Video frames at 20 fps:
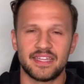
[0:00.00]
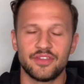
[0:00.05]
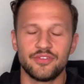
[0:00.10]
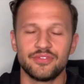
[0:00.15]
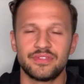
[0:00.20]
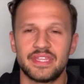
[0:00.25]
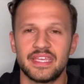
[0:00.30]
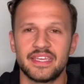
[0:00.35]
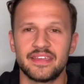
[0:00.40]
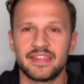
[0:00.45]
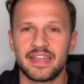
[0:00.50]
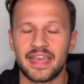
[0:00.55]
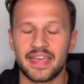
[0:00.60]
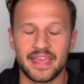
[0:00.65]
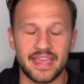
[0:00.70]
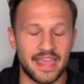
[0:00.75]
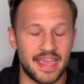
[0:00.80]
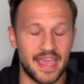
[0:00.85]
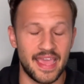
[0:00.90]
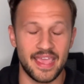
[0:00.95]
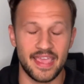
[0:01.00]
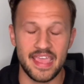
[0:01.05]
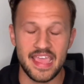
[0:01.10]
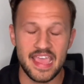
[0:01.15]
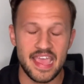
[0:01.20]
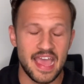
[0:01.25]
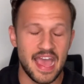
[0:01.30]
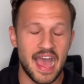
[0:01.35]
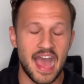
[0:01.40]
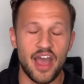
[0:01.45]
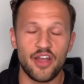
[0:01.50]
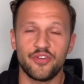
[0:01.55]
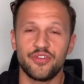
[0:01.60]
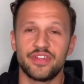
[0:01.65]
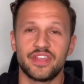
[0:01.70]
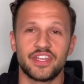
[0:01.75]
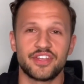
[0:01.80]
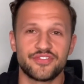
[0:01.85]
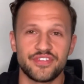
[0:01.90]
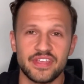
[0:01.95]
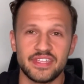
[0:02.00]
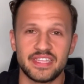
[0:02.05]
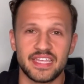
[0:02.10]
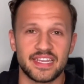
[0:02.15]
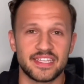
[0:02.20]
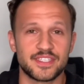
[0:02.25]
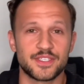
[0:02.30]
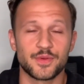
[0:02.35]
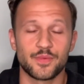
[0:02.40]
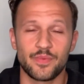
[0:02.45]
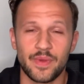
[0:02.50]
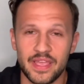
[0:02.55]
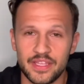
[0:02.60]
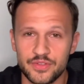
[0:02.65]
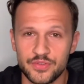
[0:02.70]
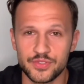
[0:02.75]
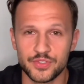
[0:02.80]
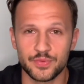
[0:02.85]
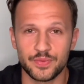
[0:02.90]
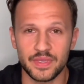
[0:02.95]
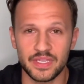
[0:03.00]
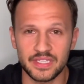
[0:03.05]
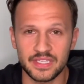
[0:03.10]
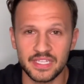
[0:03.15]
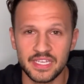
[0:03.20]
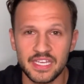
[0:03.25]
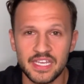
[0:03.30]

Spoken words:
thinking like, hey, how could I drink that? It's way too sweet.